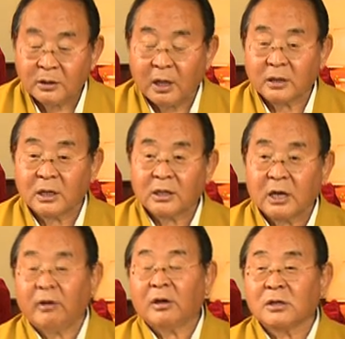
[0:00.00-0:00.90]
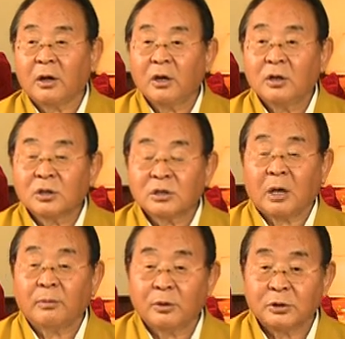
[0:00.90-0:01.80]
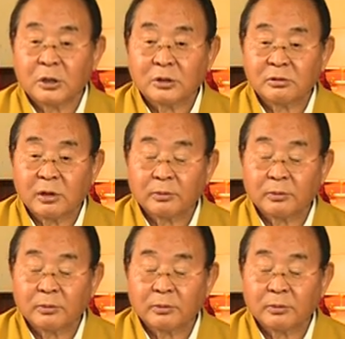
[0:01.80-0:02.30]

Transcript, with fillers: Daka gyes zambu chi chi